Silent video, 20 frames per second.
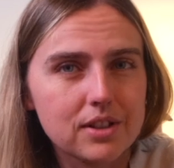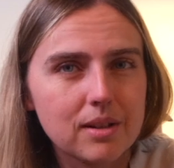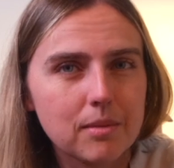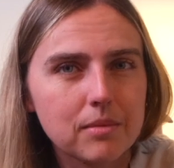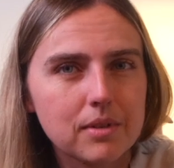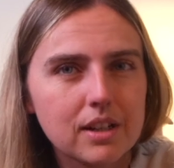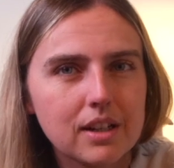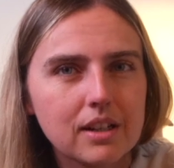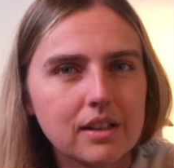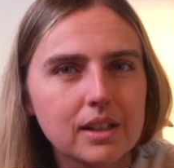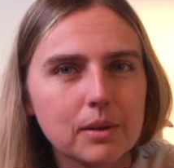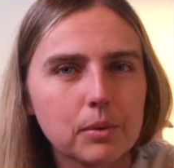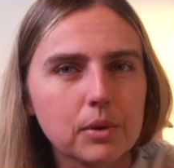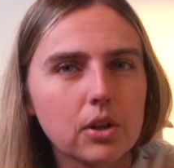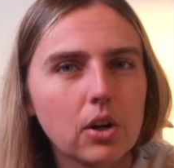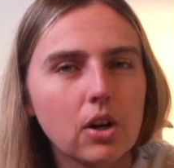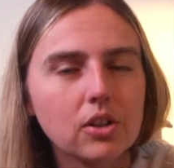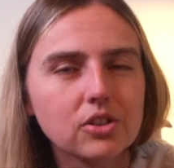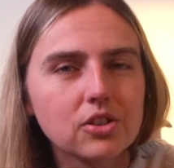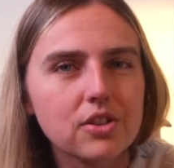something that would
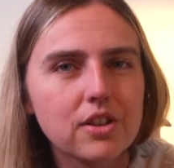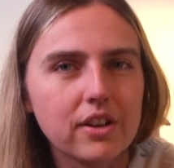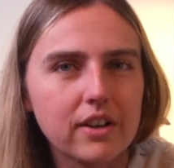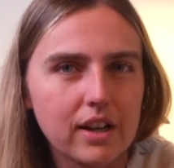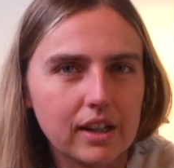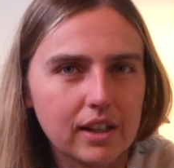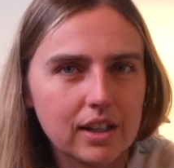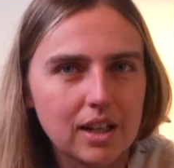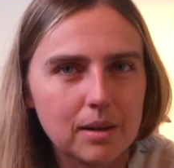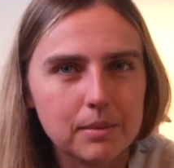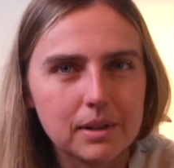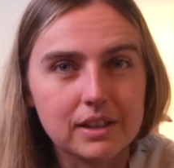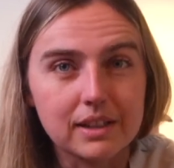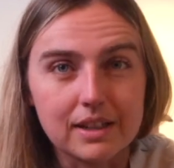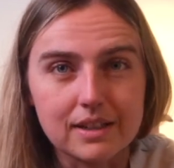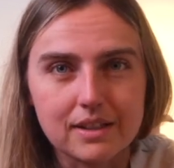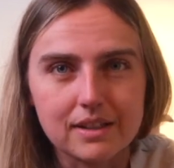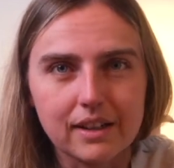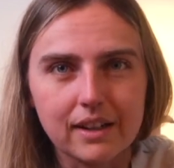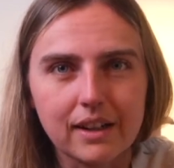alter their economic
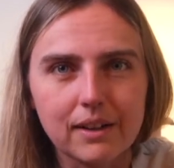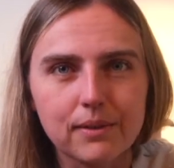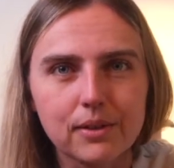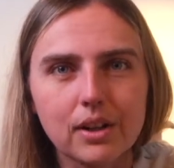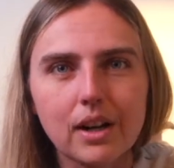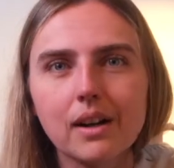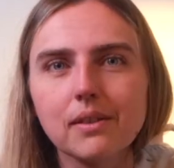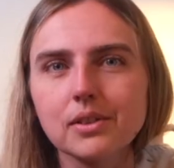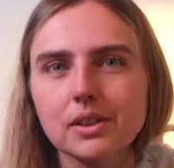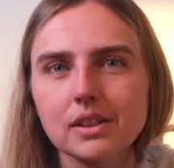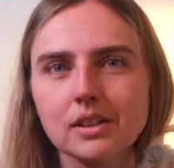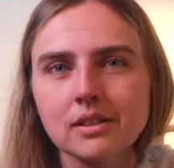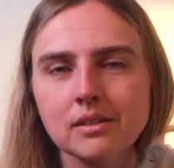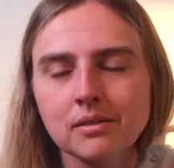destiny forever.